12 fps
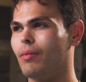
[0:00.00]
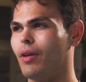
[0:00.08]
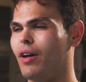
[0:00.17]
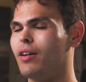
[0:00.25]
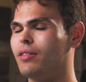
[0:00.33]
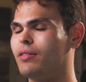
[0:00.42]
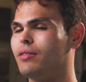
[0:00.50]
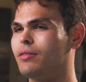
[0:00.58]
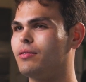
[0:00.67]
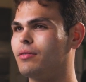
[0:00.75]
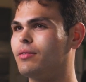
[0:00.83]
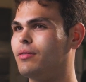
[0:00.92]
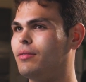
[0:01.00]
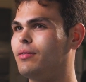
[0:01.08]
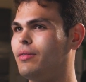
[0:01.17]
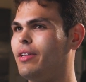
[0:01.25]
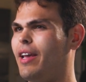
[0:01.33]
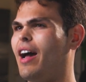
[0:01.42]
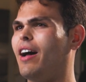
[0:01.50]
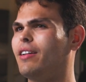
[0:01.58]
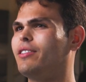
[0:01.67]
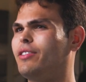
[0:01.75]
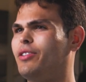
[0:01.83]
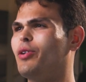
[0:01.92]
Yeah. Yeah.
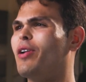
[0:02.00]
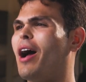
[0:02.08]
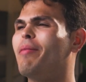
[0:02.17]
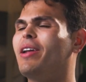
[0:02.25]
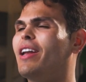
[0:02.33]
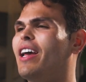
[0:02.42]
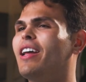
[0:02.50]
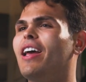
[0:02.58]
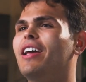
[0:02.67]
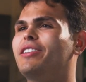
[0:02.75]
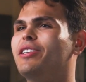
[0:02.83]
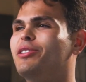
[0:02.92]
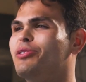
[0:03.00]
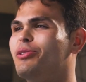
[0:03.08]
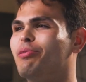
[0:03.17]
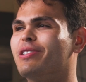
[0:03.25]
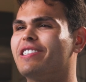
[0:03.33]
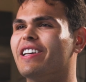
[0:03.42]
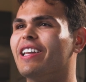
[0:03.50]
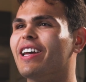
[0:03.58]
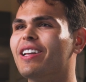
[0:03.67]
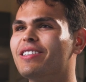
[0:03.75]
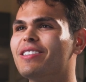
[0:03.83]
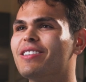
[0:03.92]
Dude, I mean, it teaches you
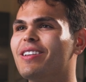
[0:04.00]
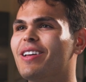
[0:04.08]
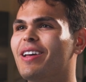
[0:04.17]
resilience.